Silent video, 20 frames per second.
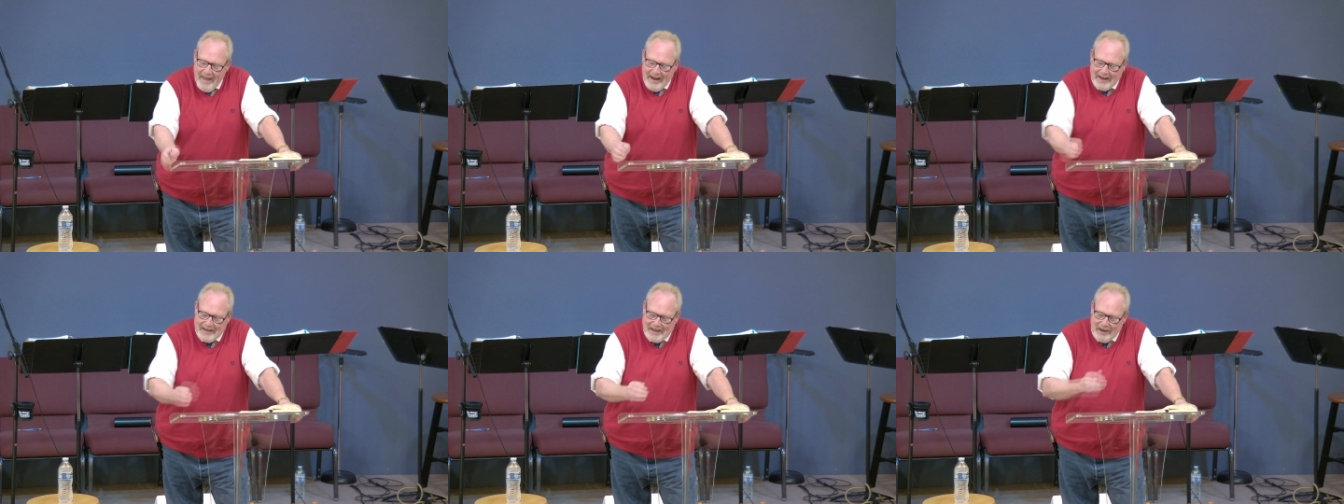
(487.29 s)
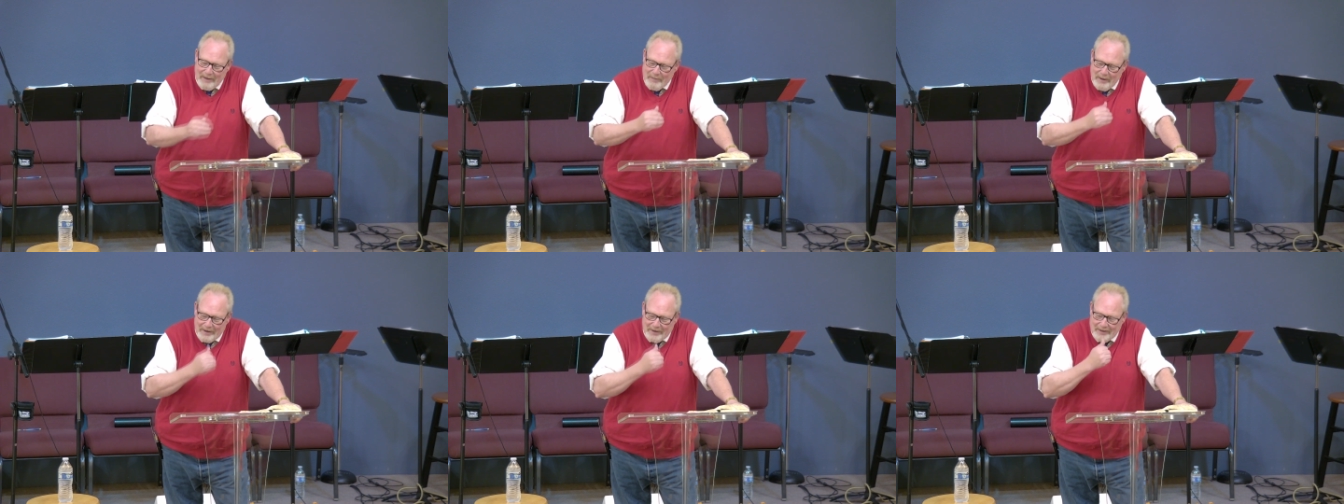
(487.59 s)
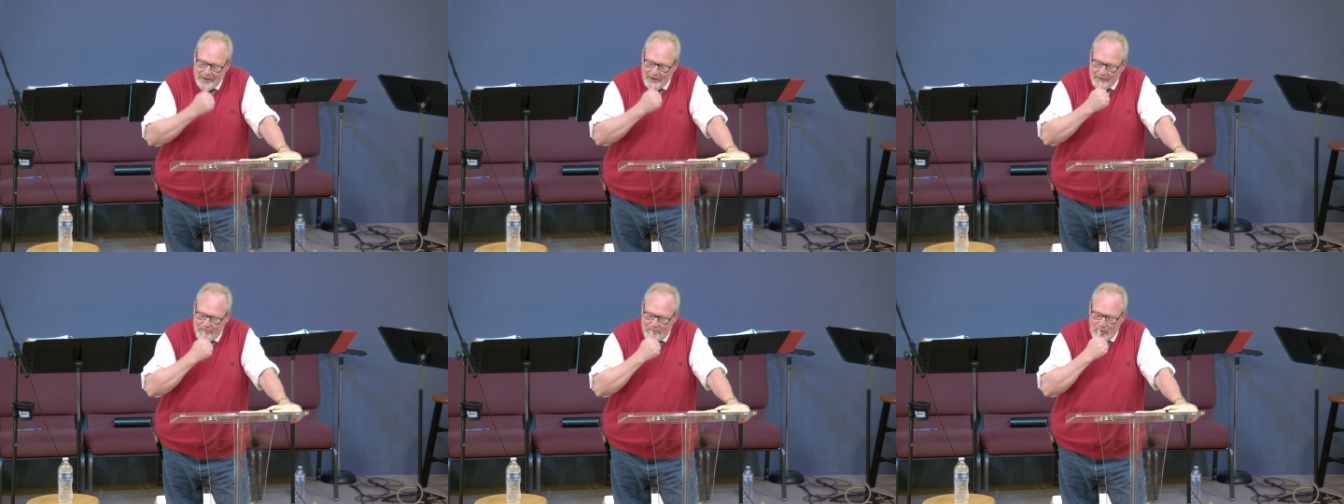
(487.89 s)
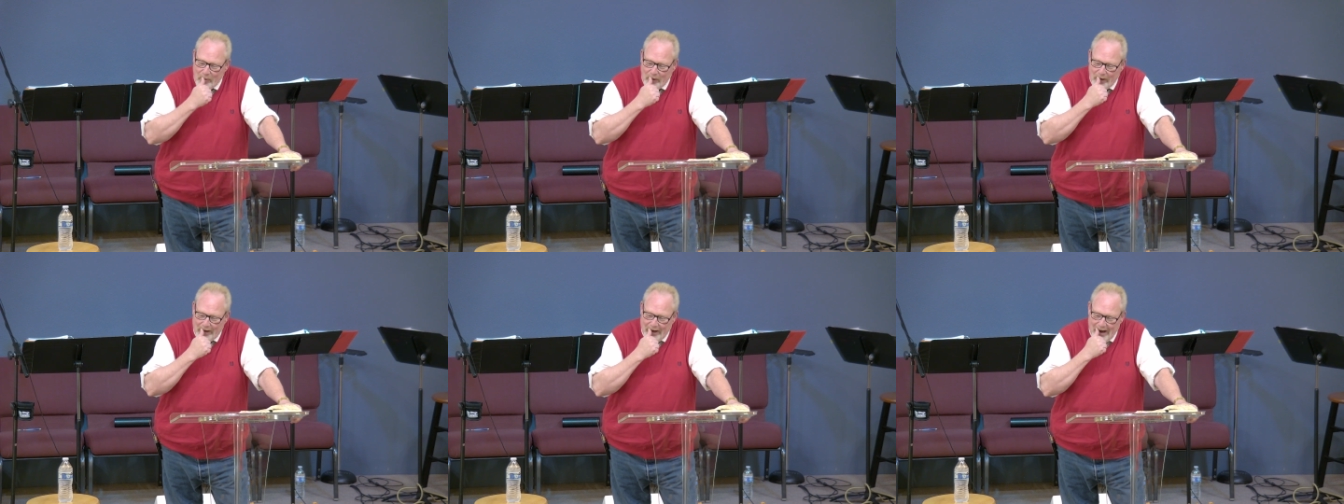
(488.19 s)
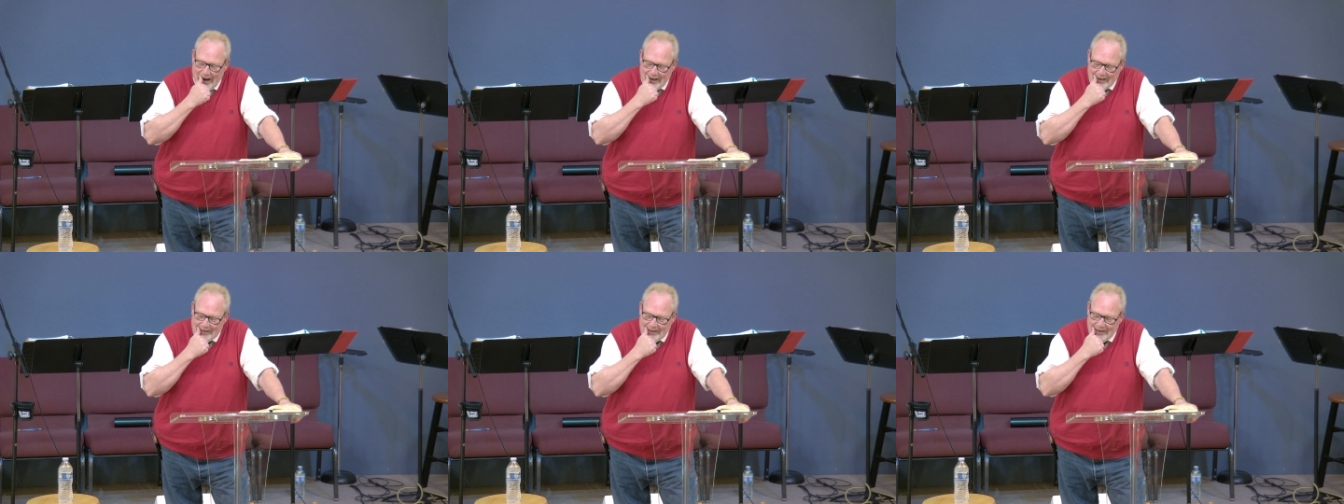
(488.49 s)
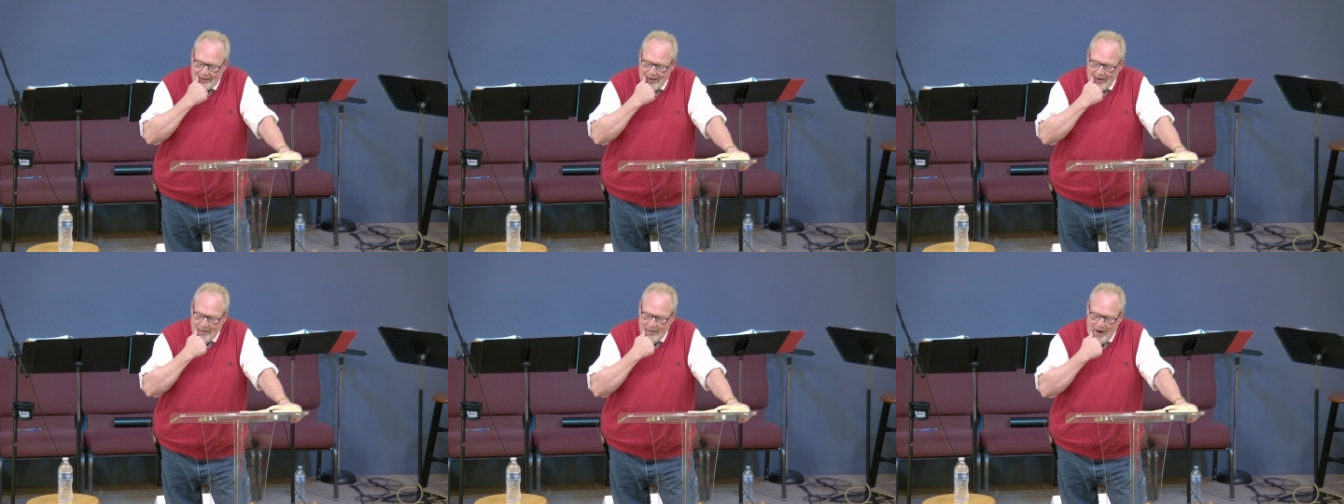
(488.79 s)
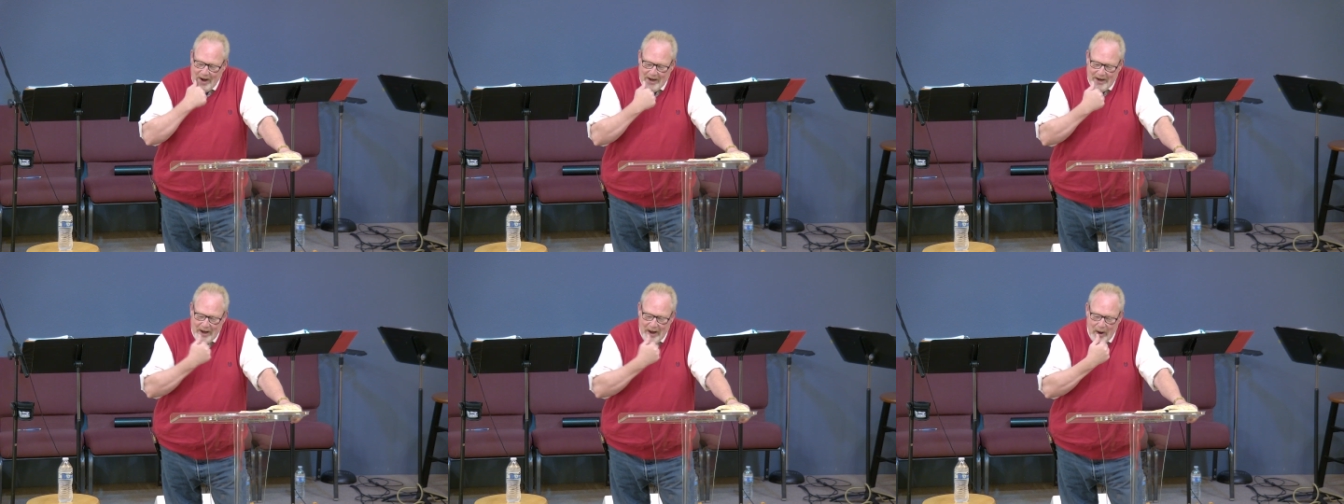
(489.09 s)
That's going to be a tough morning. I can see that
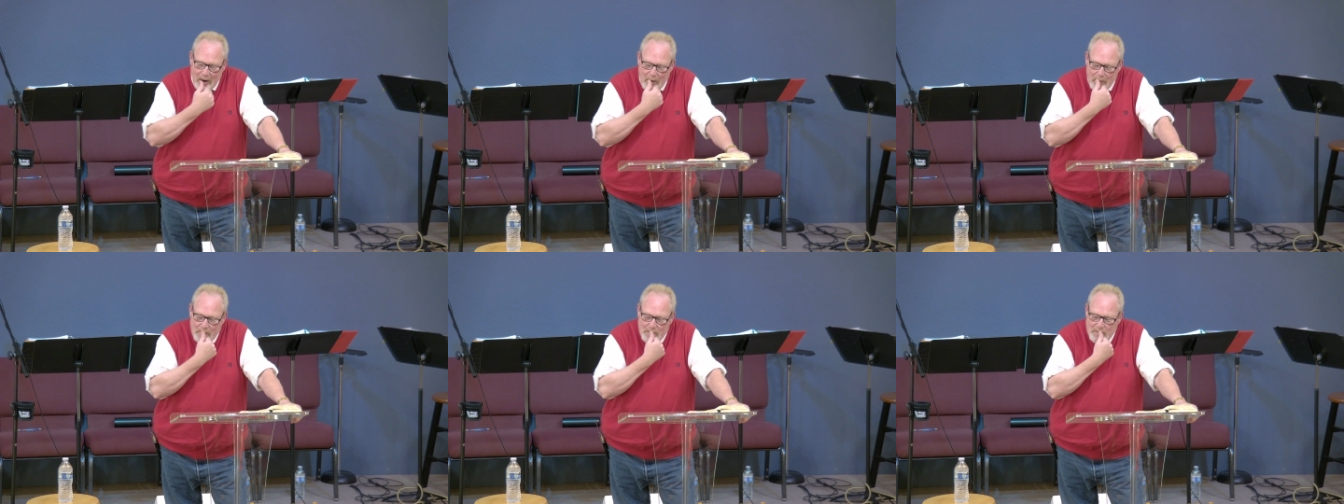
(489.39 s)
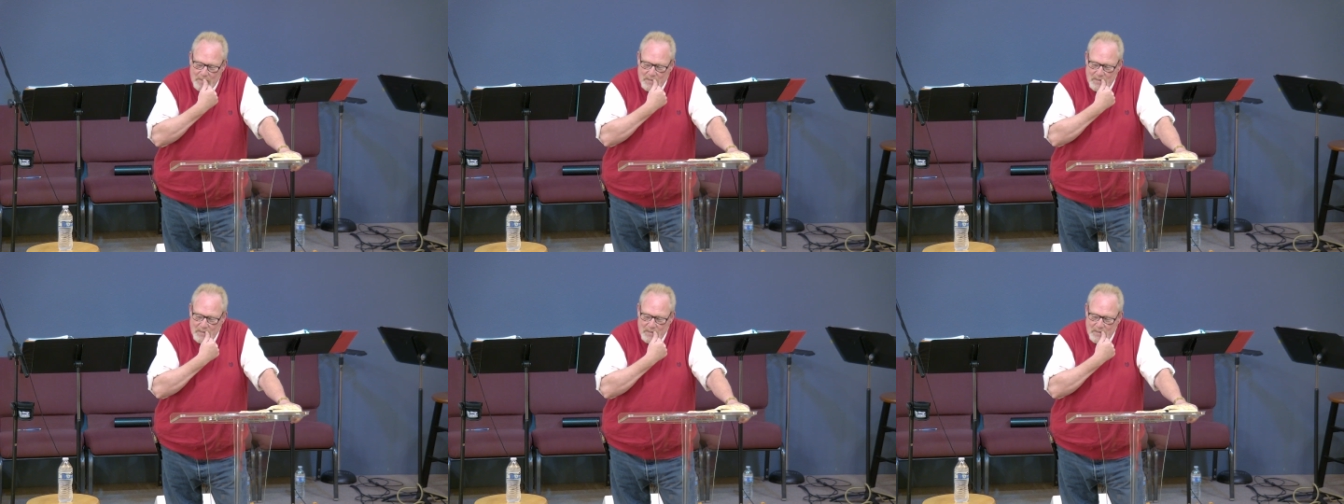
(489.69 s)
right now.